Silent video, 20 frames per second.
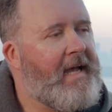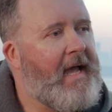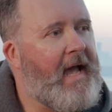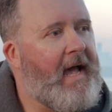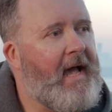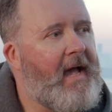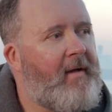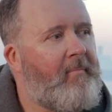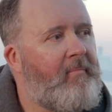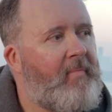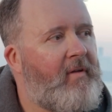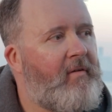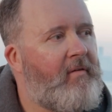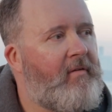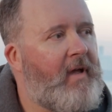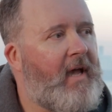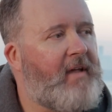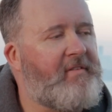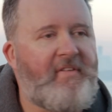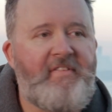
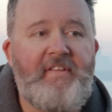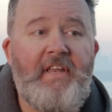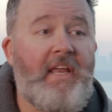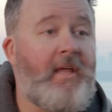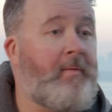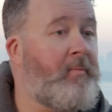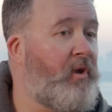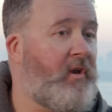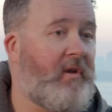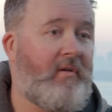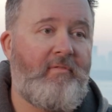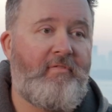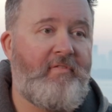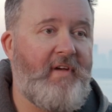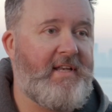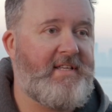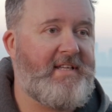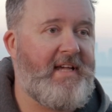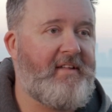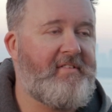As a city commuter,
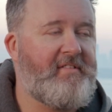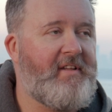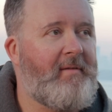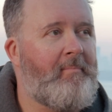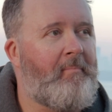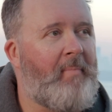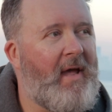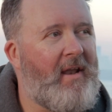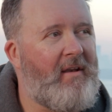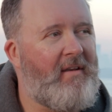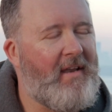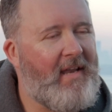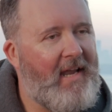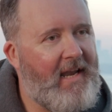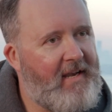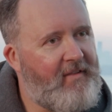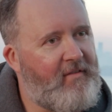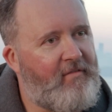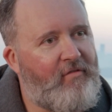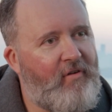fantastic, but
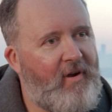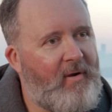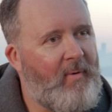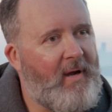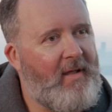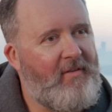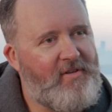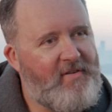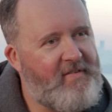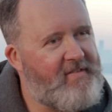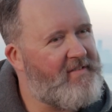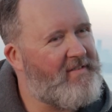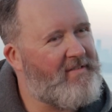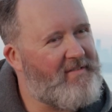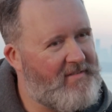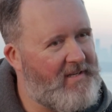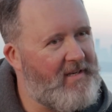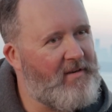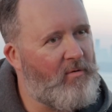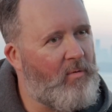hitting the freeway just
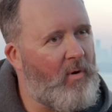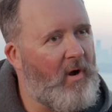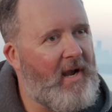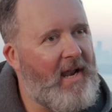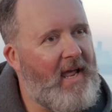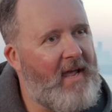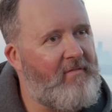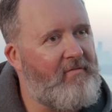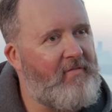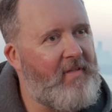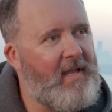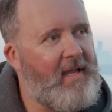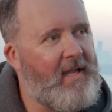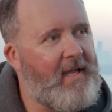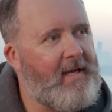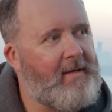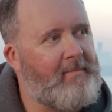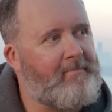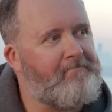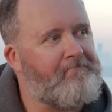didn't quite have
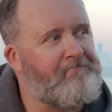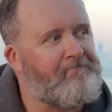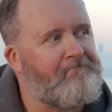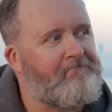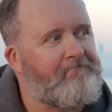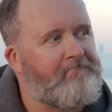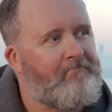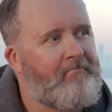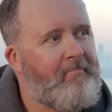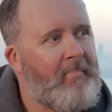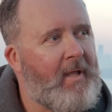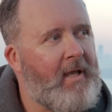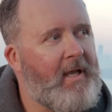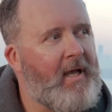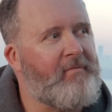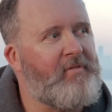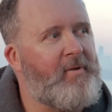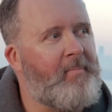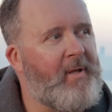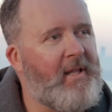the
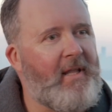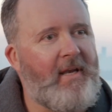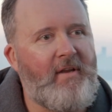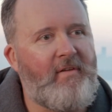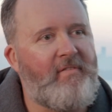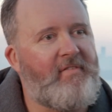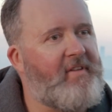comfortability of